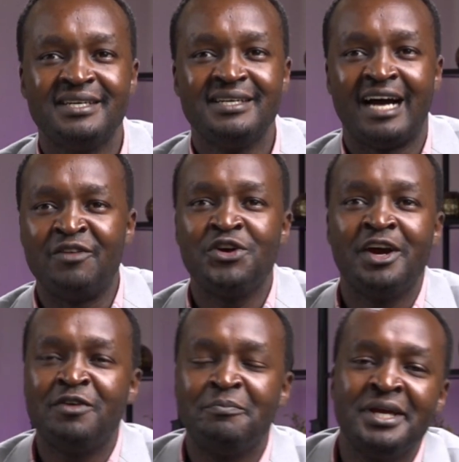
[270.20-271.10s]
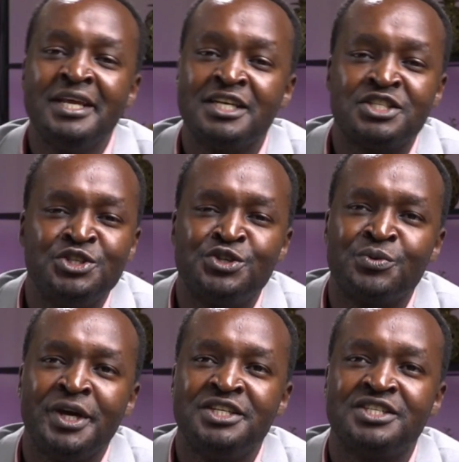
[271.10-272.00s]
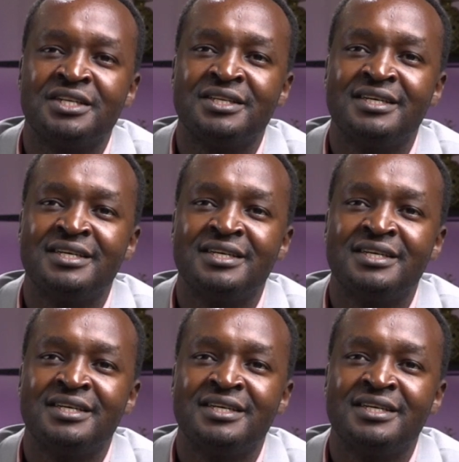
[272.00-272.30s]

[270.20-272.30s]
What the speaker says: Have you ever been in a situation